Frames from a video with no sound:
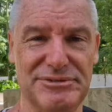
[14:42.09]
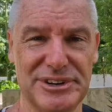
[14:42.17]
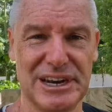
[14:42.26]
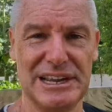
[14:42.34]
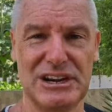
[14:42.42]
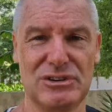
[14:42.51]
of
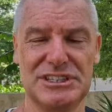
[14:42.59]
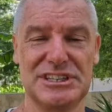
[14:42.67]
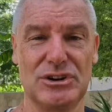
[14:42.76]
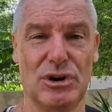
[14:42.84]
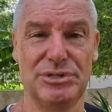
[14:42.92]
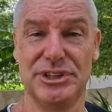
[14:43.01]
Finlay
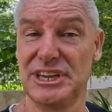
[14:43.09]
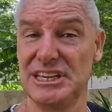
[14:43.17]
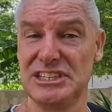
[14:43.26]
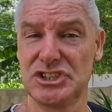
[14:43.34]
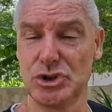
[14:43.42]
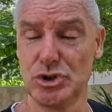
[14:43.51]
Christie. I think
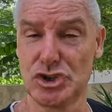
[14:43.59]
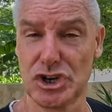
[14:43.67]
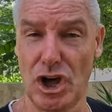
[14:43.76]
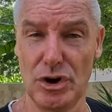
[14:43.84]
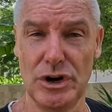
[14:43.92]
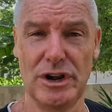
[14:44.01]
he's too
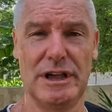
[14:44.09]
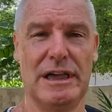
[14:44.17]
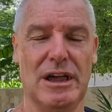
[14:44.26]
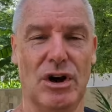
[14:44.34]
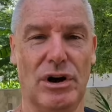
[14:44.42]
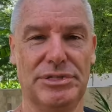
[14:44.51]
slow.
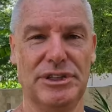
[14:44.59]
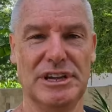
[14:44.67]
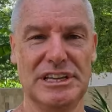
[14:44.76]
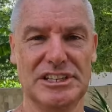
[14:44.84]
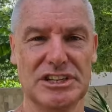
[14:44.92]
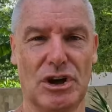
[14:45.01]
I
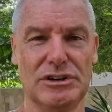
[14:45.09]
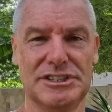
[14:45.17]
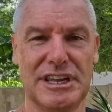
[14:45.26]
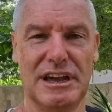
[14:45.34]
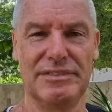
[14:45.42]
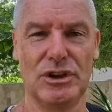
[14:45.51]
think he slows
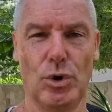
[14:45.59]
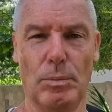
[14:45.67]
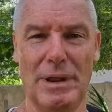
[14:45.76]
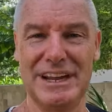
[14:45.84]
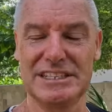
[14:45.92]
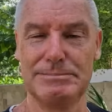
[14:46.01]
down the All
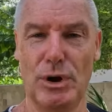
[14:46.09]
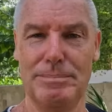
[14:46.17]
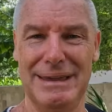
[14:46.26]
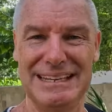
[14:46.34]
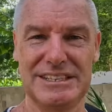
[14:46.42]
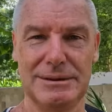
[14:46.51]
Blacks'
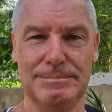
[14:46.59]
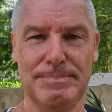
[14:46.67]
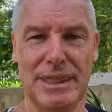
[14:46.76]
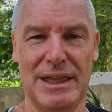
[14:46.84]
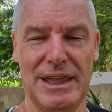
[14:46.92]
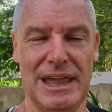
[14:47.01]
momentum
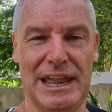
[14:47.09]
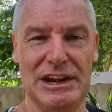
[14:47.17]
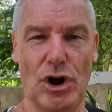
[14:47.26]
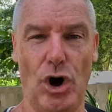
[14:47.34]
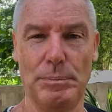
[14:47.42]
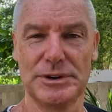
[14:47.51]

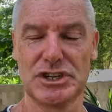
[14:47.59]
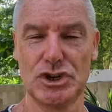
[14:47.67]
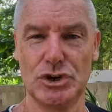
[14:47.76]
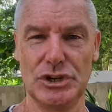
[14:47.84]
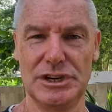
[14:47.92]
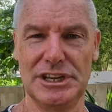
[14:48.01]
and
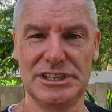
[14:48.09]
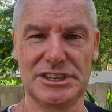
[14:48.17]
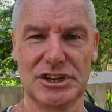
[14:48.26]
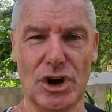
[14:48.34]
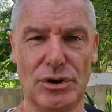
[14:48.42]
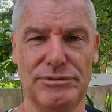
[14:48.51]
opportunities
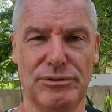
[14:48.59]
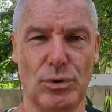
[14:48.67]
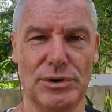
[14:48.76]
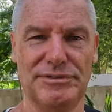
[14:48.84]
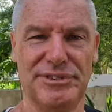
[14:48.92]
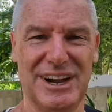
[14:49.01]
to go
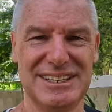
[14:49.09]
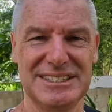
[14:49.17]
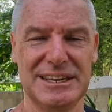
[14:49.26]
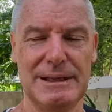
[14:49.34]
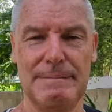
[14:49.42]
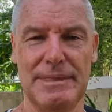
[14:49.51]
forward
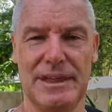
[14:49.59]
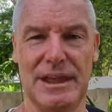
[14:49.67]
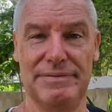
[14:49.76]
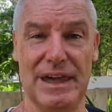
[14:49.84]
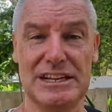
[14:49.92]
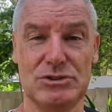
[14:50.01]
fast.
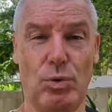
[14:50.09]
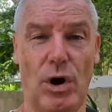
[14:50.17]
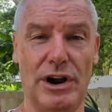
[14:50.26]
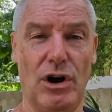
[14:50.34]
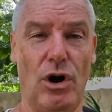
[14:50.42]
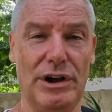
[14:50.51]
And that's why